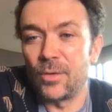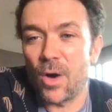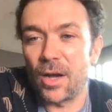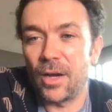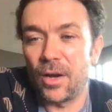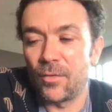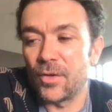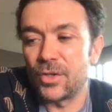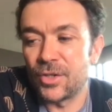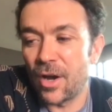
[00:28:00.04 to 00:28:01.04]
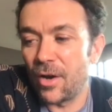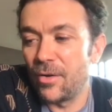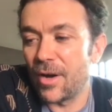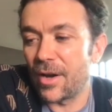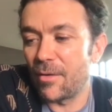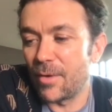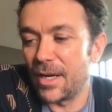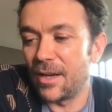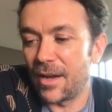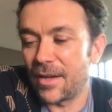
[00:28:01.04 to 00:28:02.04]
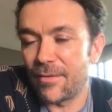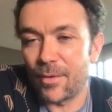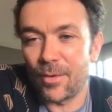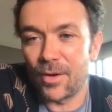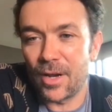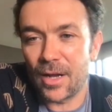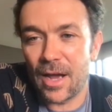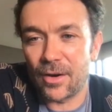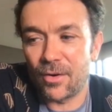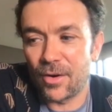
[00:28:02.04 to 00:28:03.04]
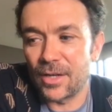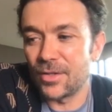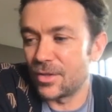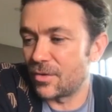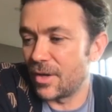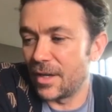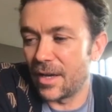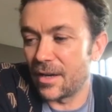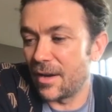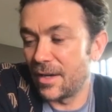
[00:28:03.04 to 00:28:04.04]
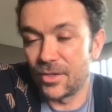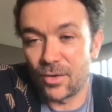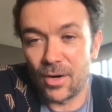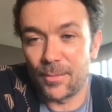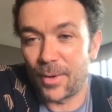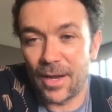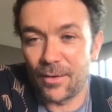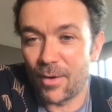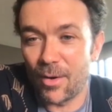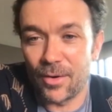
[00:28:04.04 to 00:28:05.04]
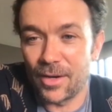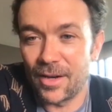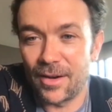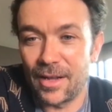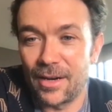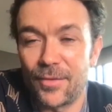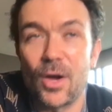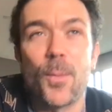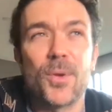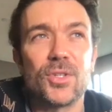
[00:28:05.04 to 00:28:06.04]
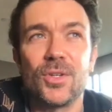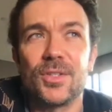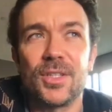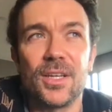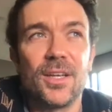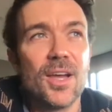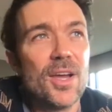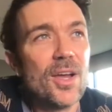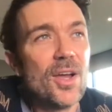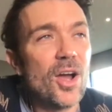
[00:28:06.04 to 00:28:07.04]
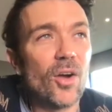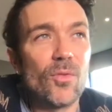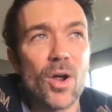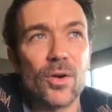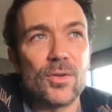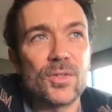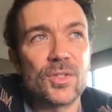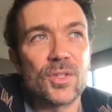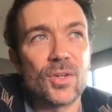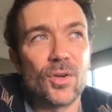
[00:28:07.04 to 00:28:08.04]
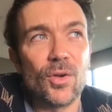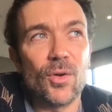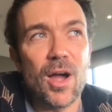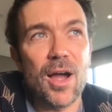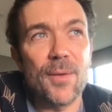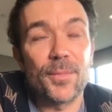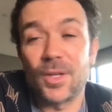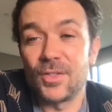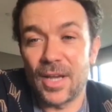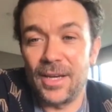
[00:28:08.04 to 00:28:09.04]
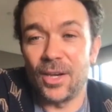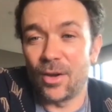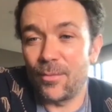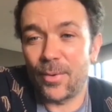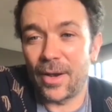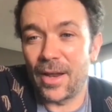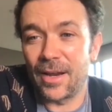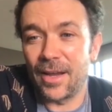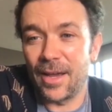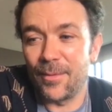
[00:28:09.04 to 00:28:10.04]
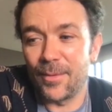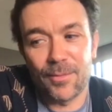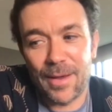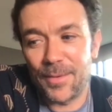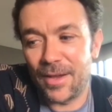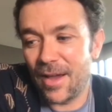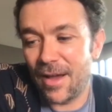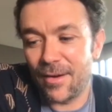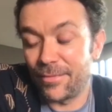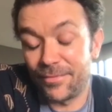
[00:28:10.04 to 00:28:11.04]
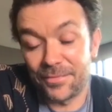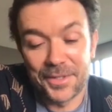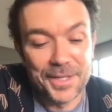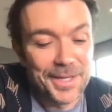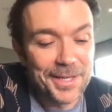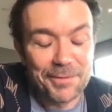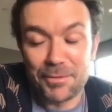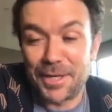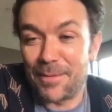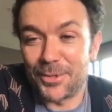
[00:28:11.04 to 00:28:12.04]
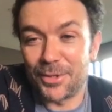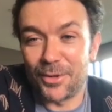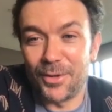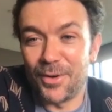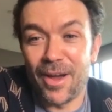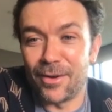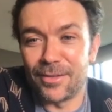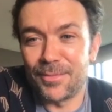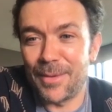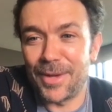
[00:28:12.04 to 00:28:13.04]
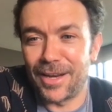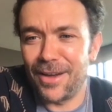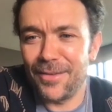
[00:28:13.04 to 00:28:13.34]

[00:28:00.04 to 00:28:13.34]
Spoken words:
working on the show, and I really like everyone at Coronation Street, and I enjoy playing Rowan. And if the opportunity arose to continue playing him and maybe have redemption or who knows, maybe a love